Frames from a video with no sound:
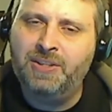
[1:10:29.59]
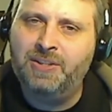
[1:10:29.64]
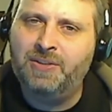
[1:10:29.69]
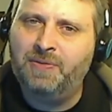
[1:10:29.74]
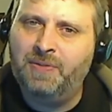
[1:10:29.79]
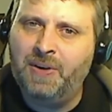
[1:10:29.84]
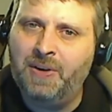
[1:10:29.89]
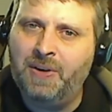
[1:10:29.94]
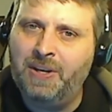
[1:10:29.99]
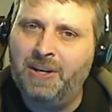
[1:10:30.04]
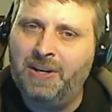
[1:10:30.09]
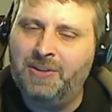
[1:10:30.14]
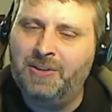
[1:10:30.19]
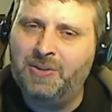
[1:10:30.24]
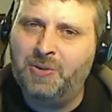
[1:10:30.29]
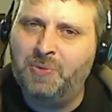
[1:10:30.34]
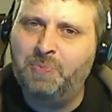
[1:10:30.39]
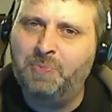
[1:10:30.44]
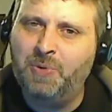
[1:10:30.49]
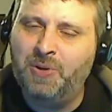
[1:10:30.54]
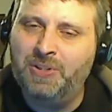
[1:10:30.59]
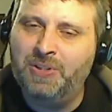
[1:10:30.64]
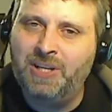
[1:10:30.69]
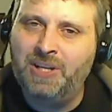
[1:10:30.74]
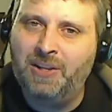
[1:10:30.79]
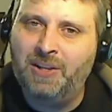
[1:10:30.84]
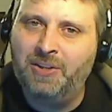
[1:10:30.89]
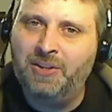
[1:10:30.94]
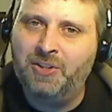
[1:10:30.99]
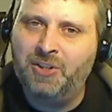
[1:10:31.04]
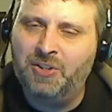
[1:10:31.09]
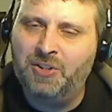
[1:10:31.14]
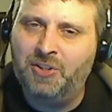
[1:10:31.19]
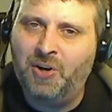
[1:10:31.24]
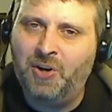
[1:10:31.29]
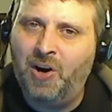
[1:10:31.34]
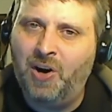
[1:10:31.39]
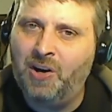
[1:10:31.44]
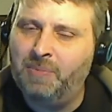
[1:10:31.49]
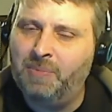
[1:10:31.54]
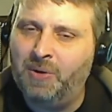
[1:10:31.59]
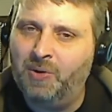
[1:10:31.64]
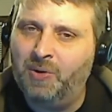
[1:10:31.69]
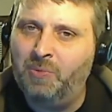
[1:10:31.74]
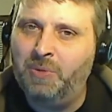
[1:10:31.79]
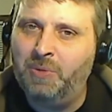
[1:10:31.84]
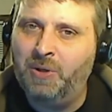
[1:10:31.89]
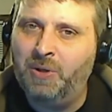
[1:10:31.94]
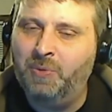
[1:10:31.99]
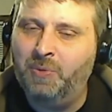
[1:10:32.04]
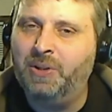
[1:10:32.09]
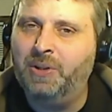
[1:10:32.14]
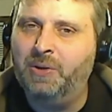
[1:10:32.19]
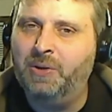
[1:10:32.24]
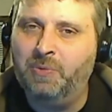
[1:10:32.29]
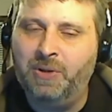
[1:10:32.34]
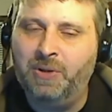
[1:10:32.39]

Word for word: He's a very super intelligent dog, but nobody really